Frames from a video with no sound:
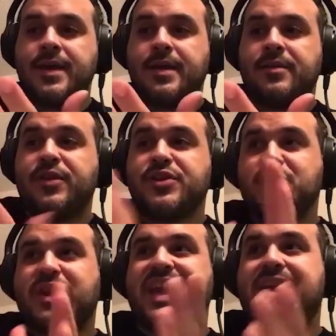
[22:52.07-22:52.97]

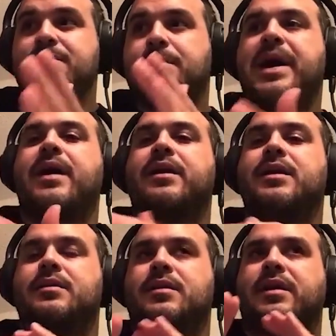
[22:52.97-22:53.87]
Fincher came back.
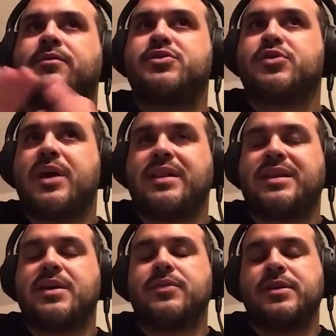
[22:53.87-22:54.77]
Fincher
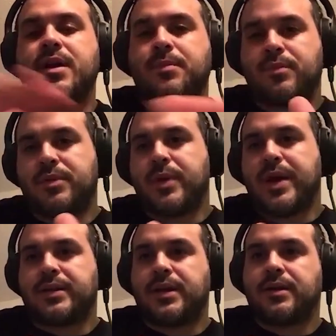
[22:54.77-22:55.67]
had given up
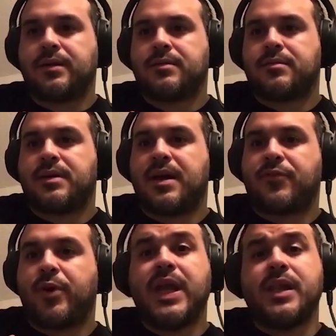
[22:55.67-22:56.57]
directing
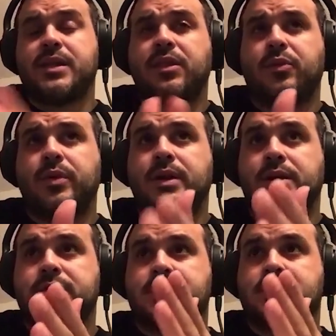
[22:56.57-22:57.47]
after Alien 3
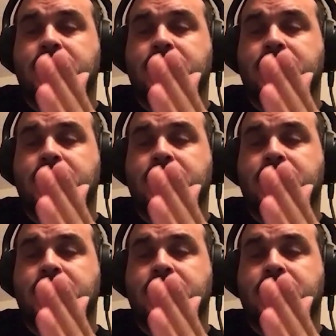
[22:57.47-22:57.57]
because